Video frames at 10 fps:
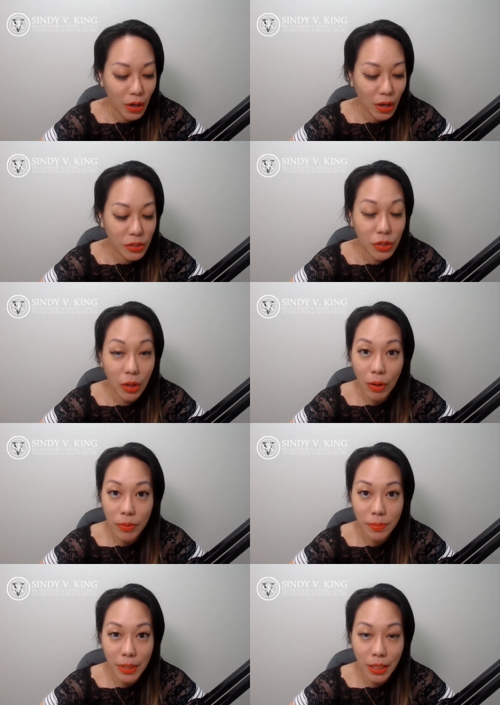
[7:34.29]
So I'm
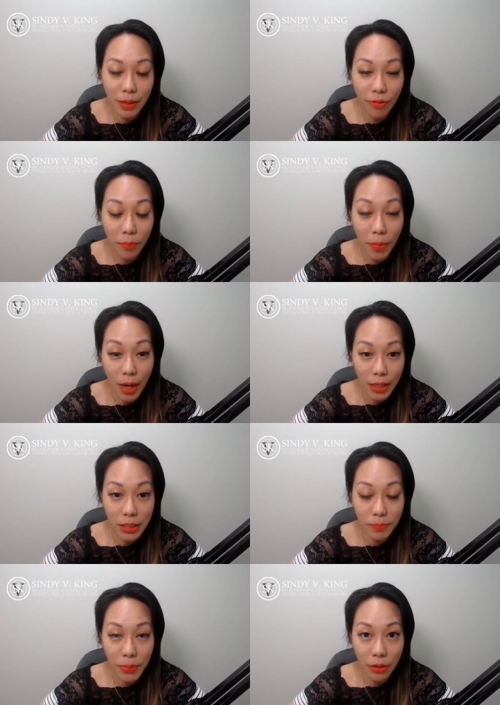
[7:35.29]
speaking from my
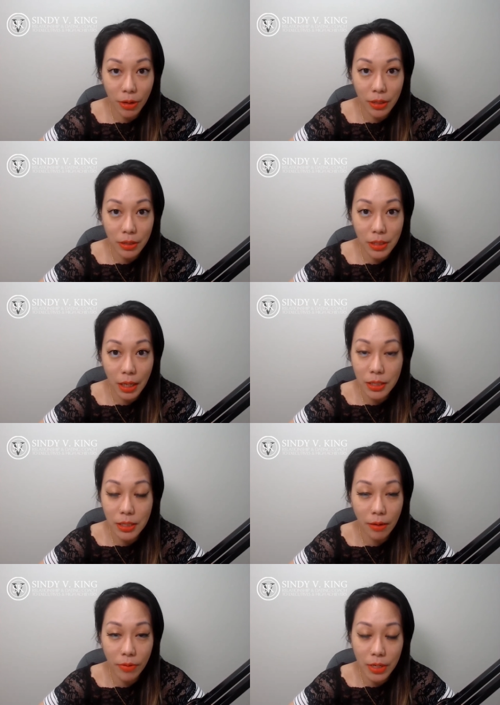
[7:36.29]
experience. It's
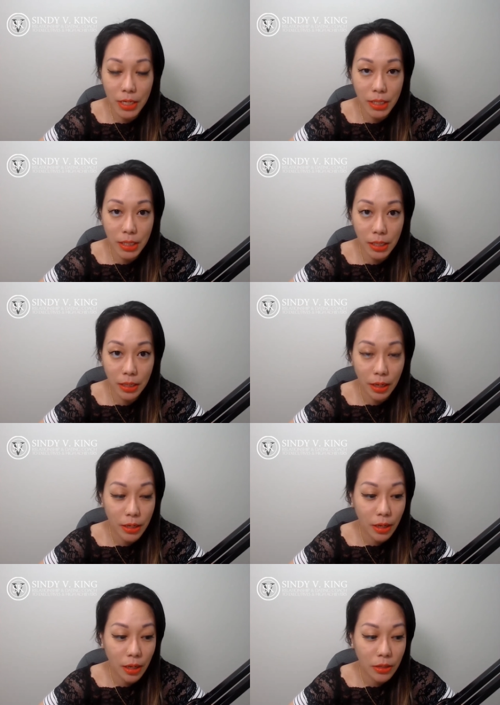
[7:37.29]
never easy
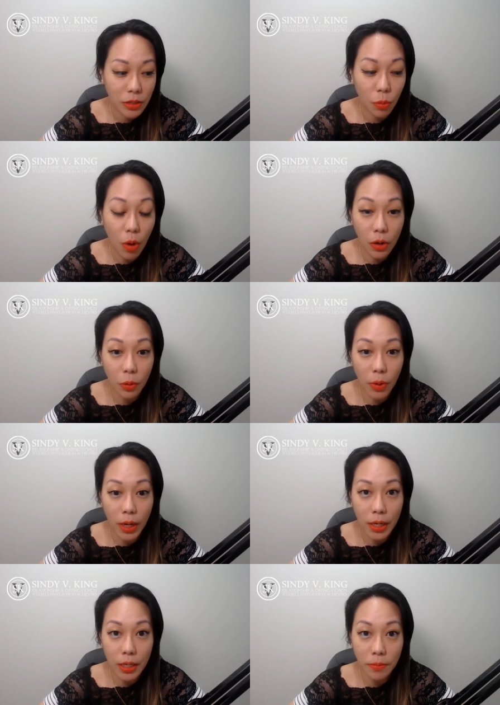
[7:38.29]
to walk
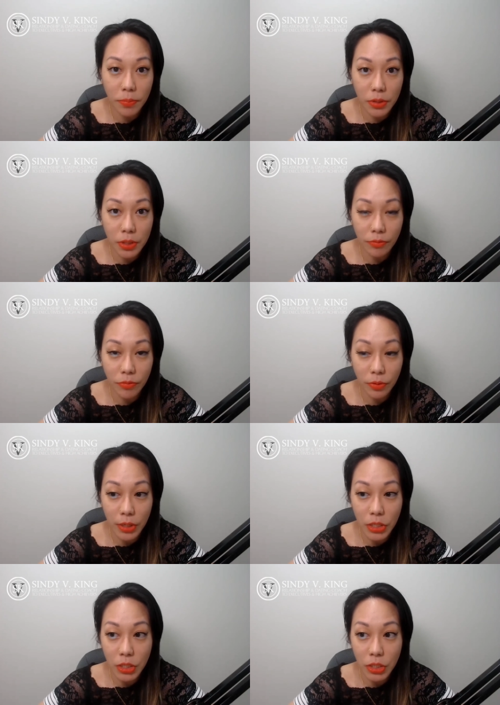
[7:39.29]
away in an abusive
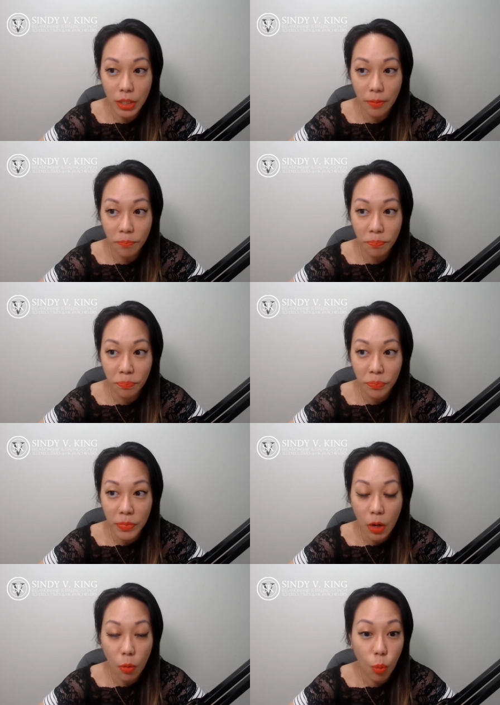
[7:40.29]
relationship.
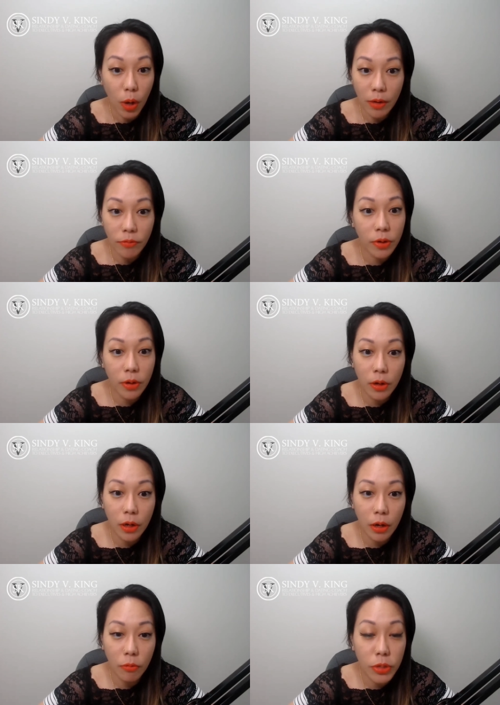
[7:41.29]
Whatever
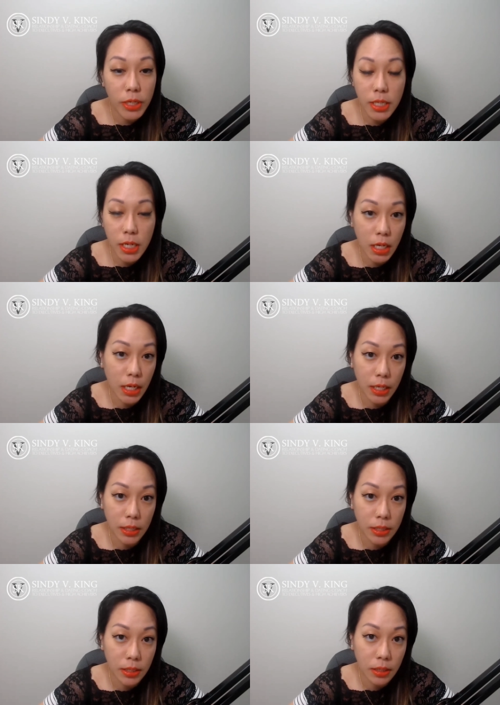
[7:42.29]
reason it
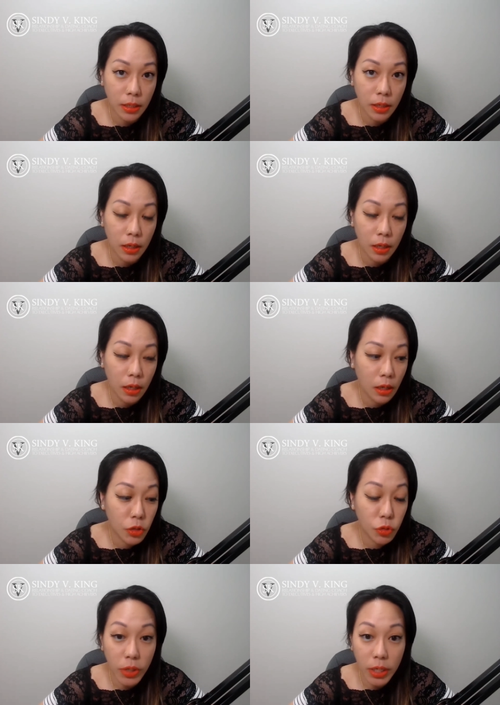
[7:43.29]
is,
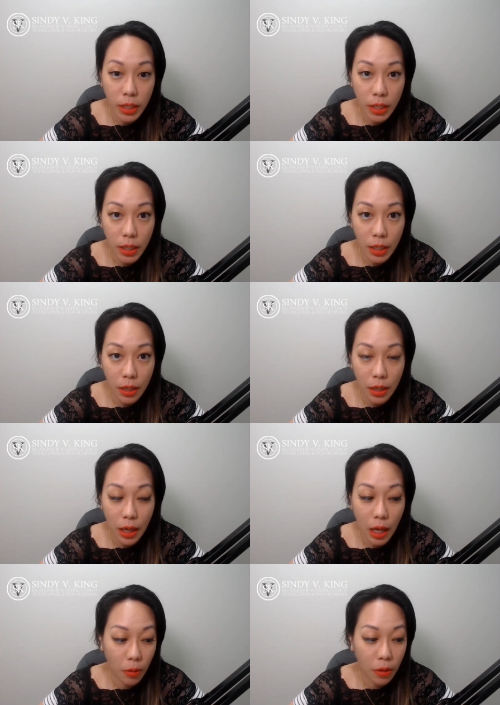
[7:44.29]
drinking,
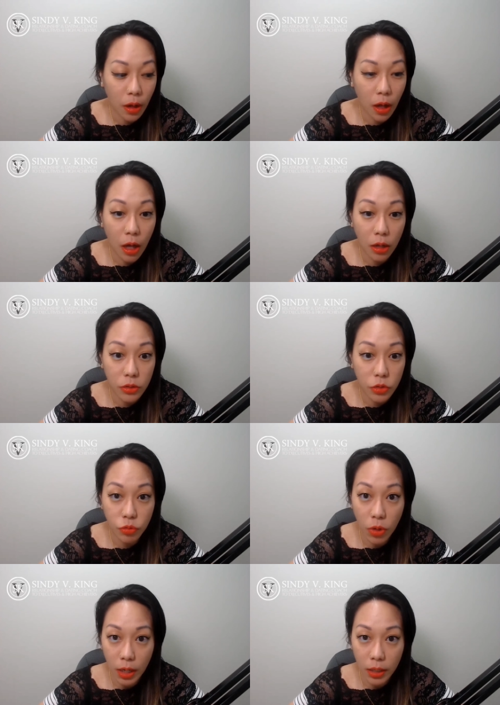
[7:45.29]
alcohol,
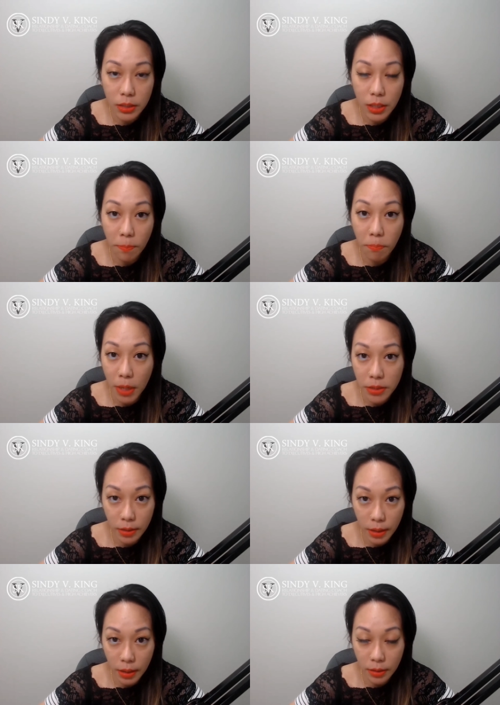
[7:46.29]
drugs,
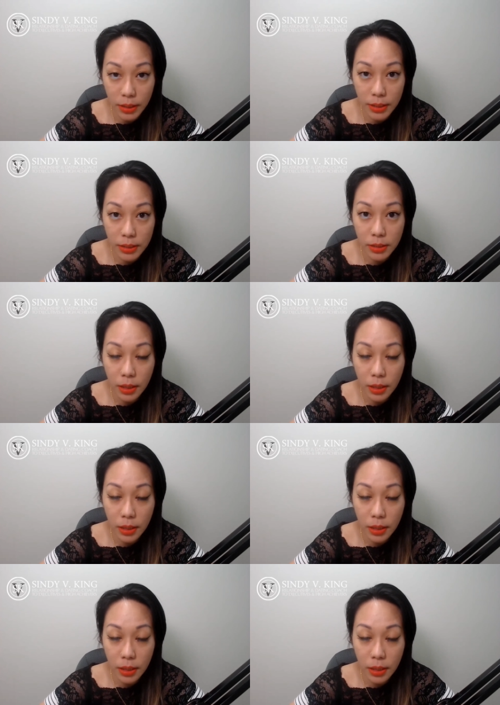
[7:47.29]
mental illness,